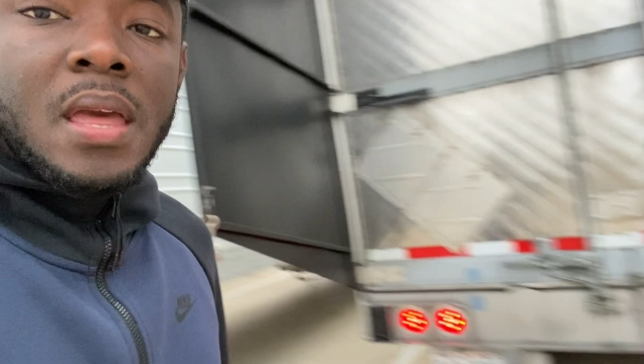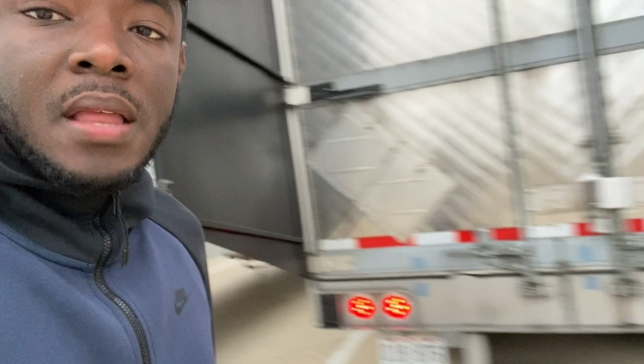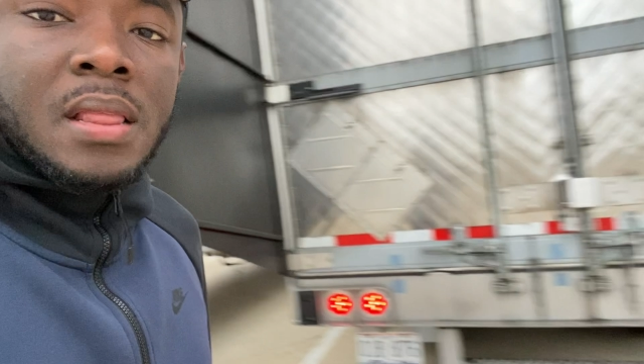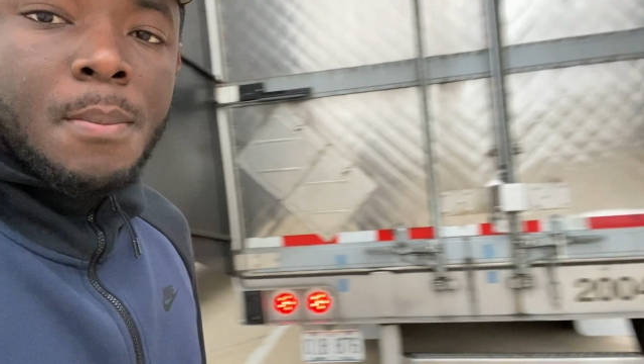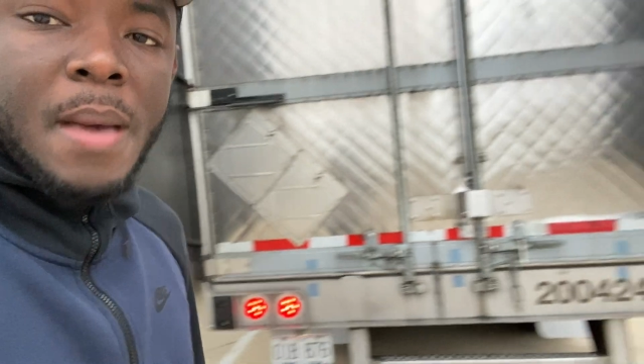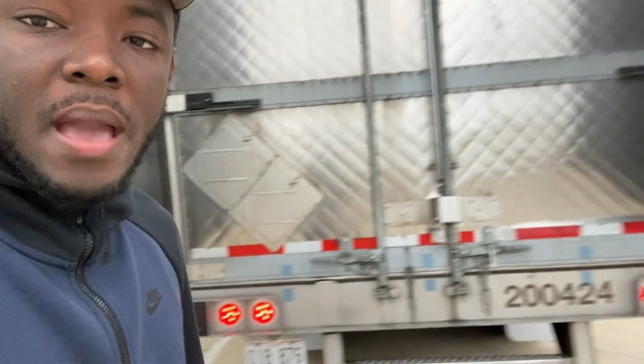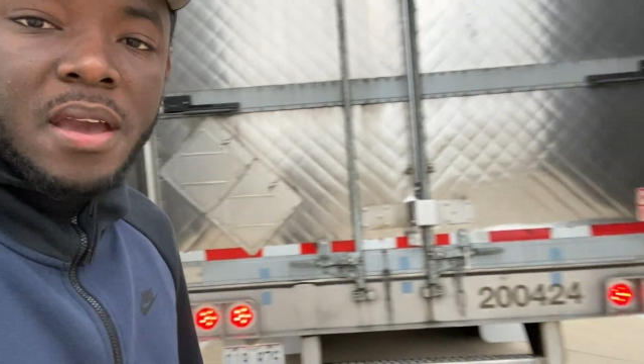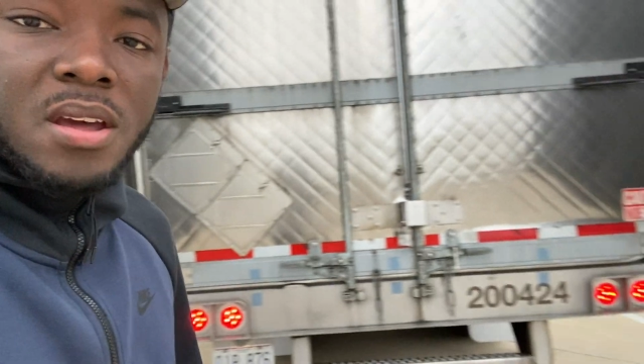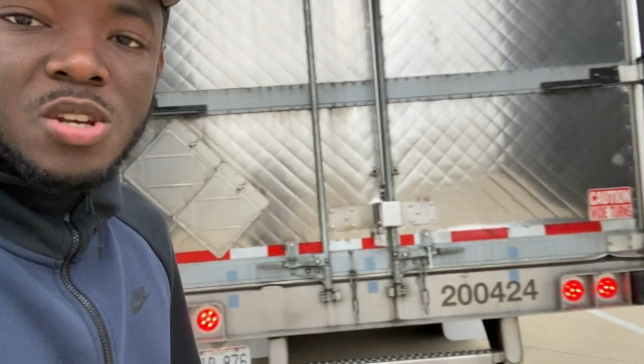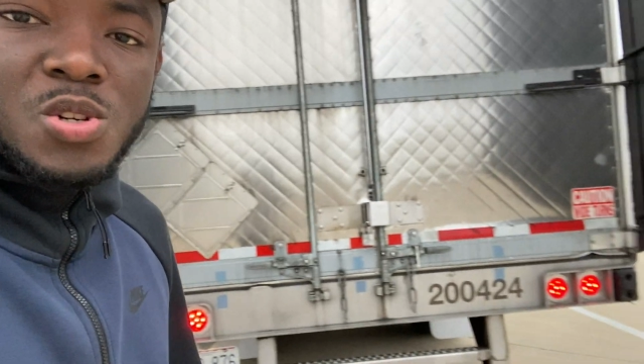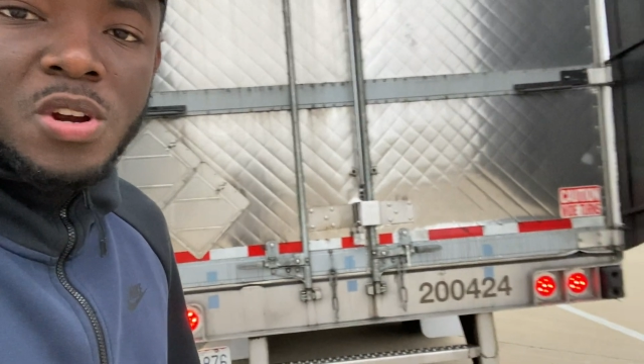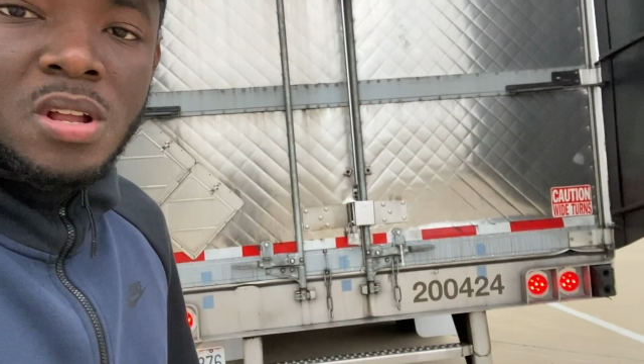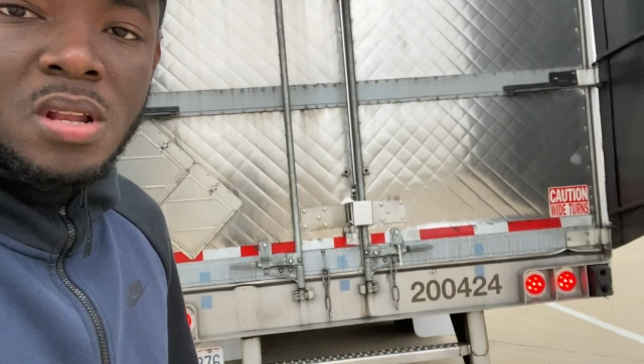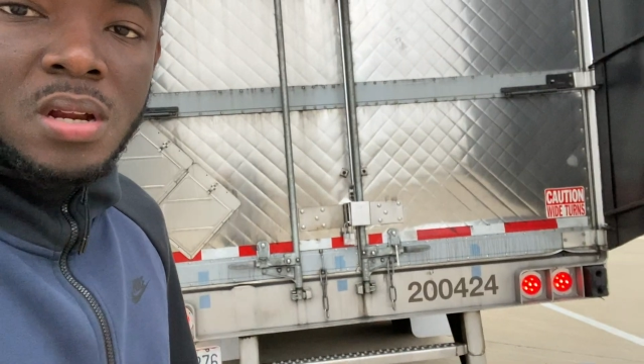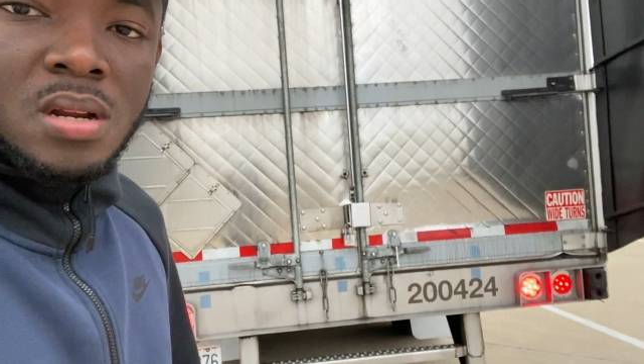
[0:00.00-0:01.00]
the back of the
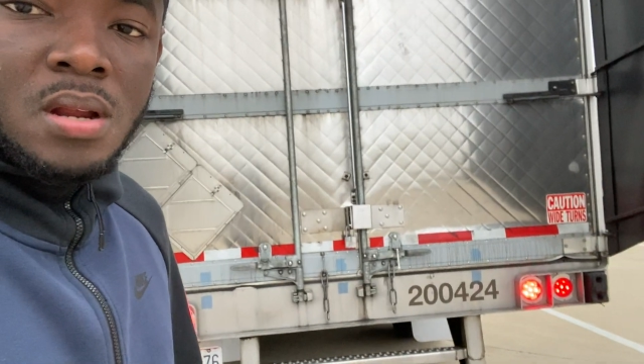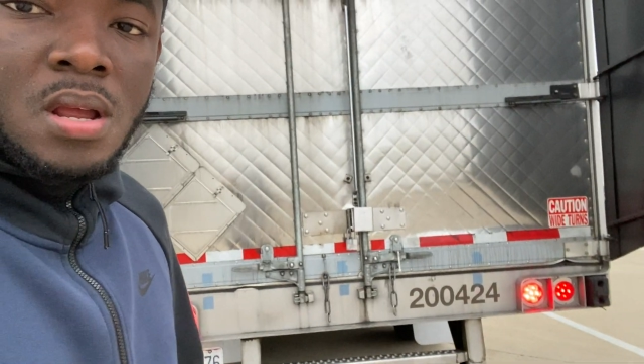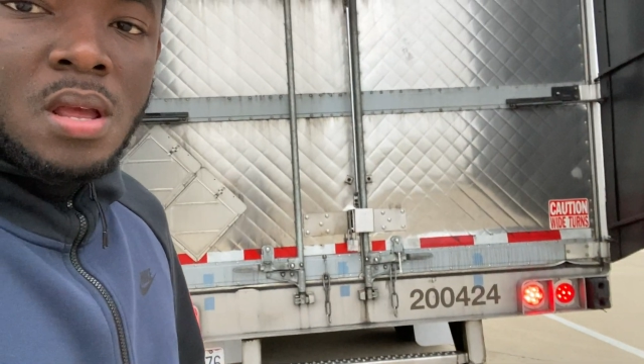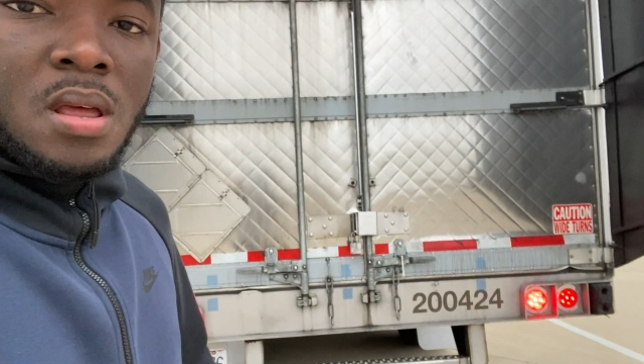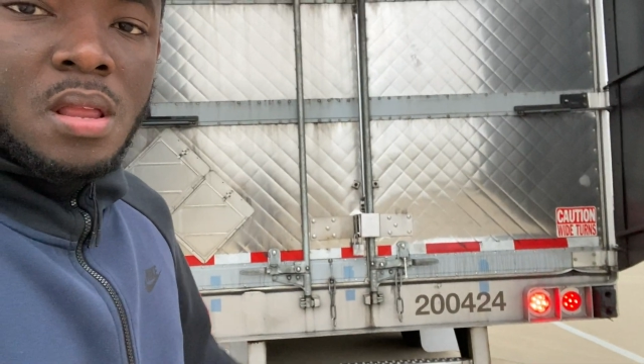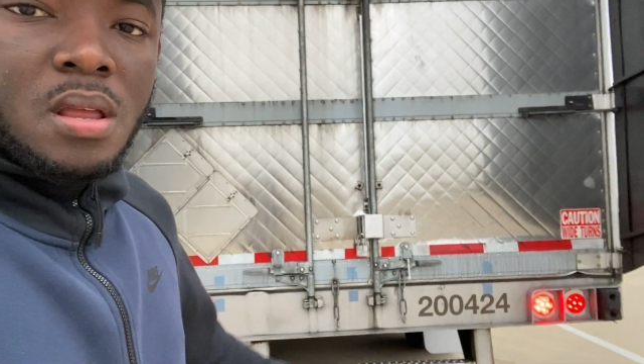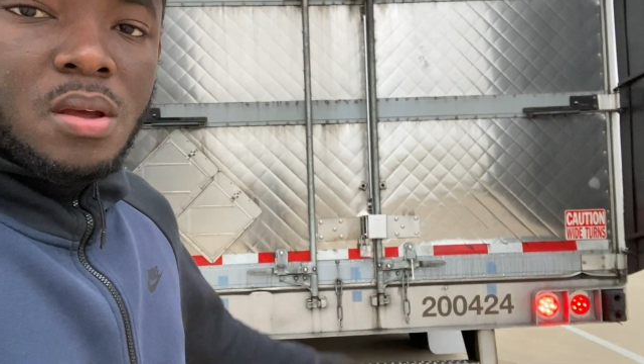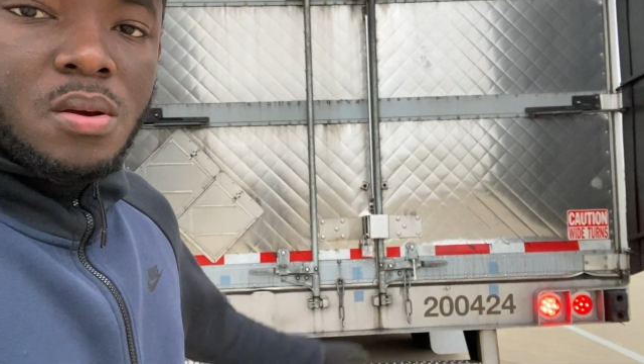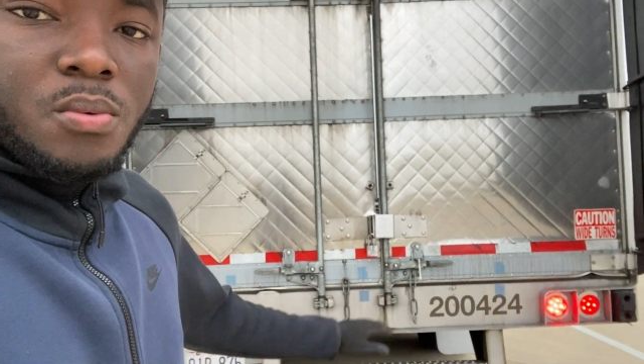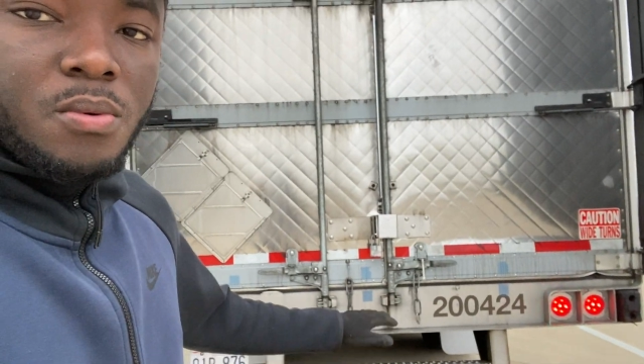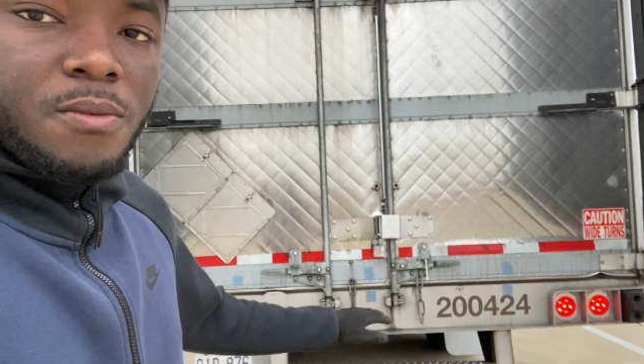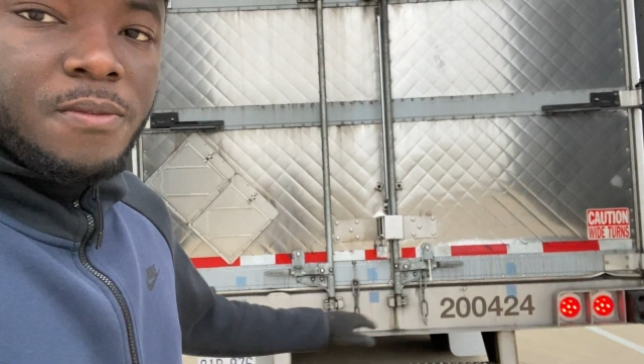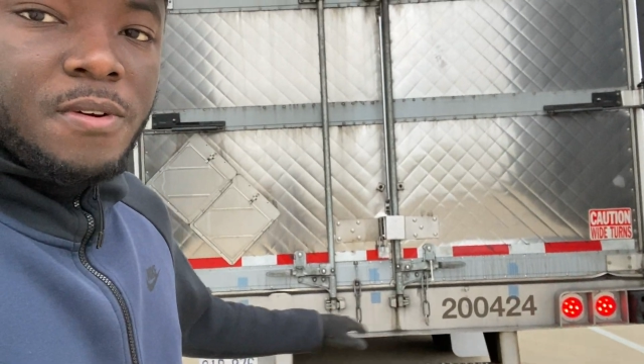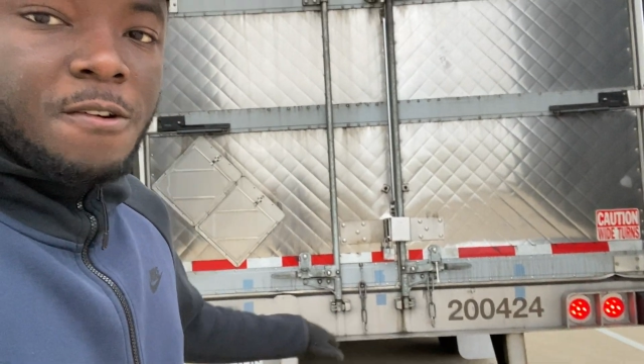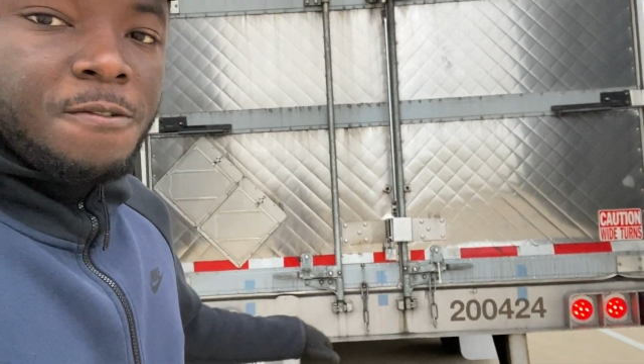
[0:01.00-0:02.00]
trailer,
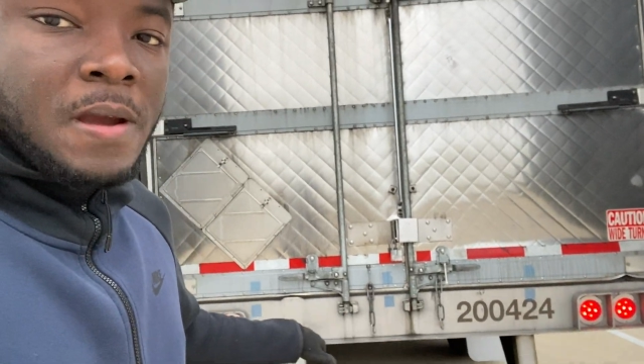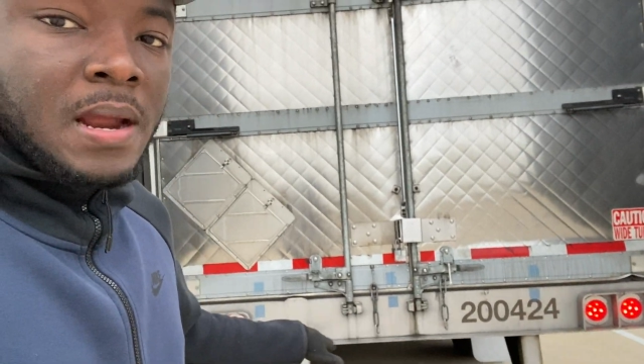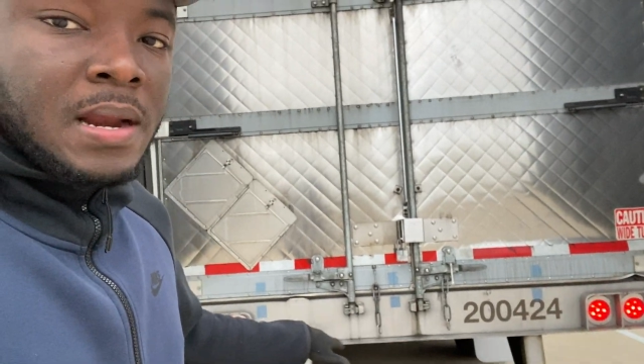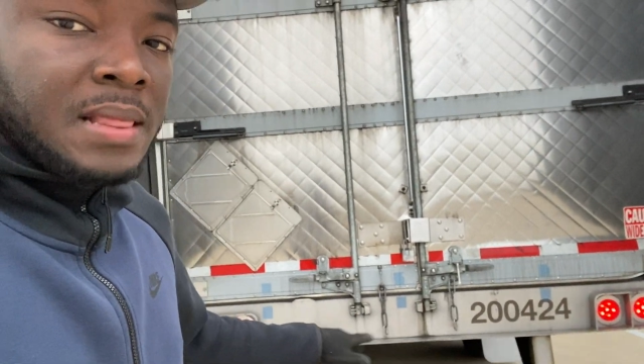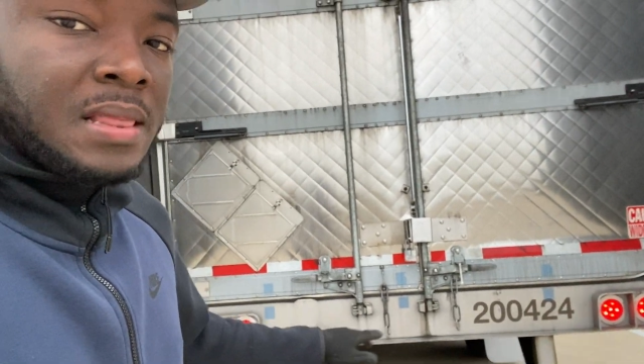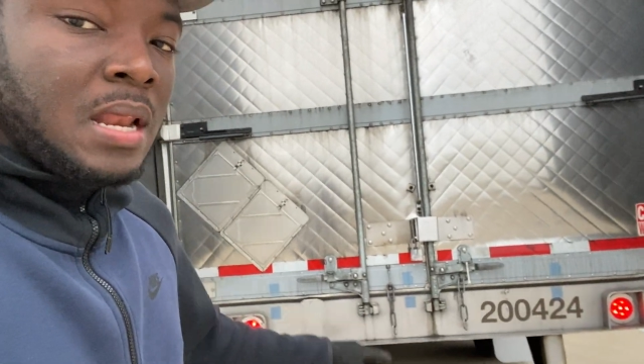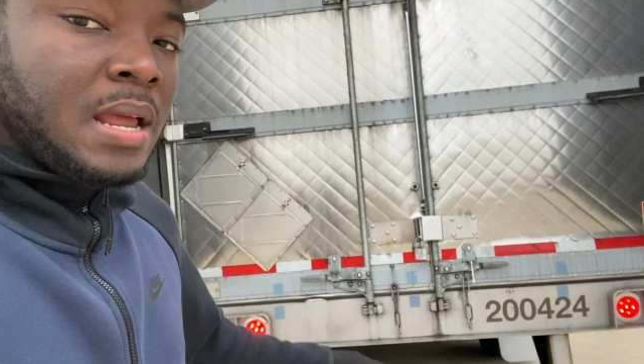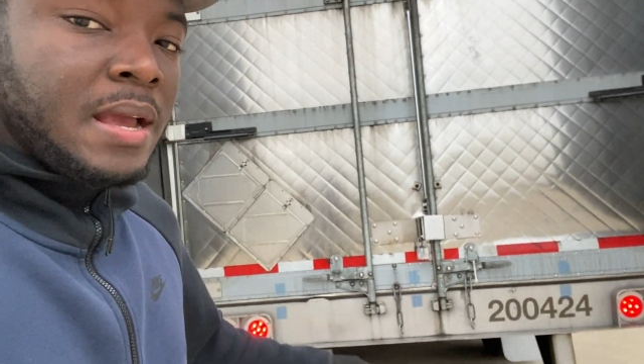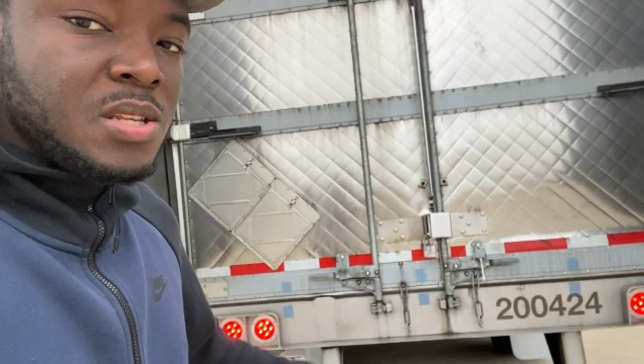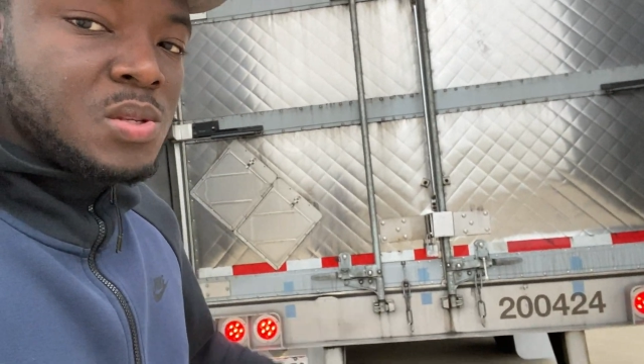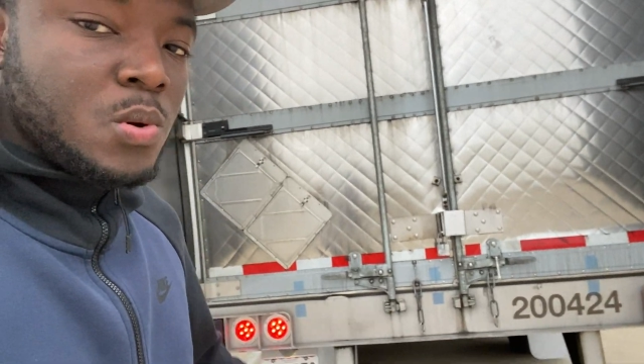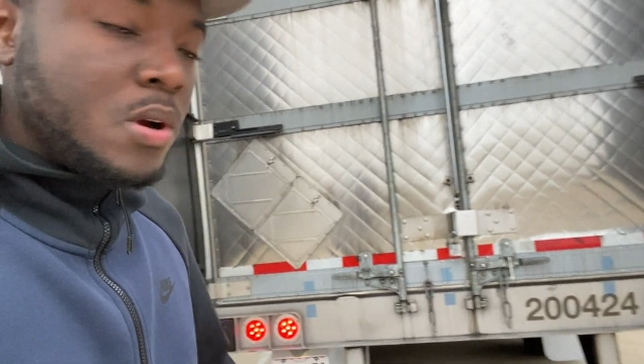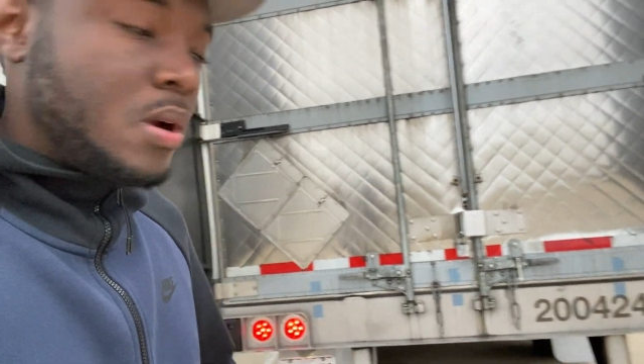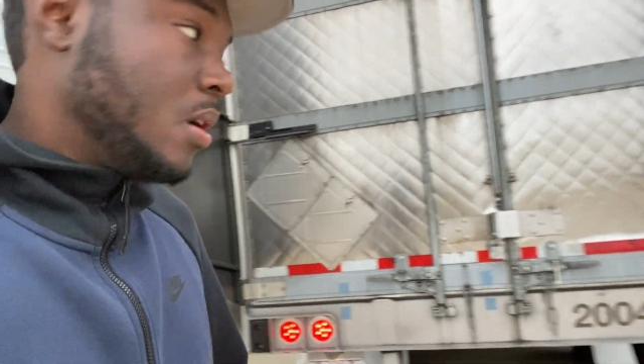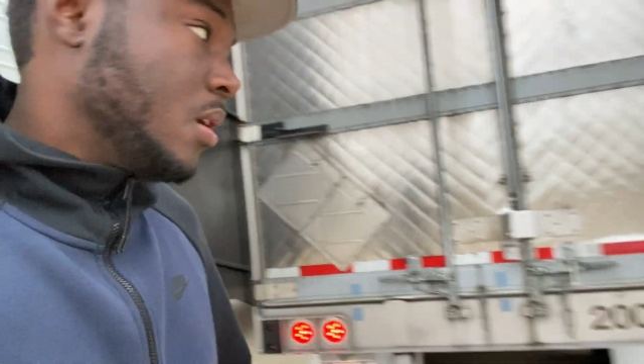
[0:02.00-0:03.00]
verifying that the lights
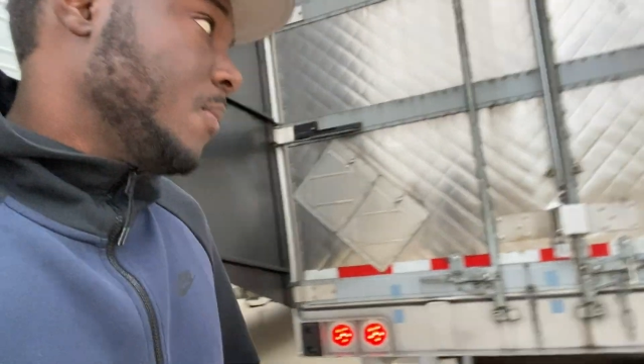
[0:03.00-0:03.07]
work,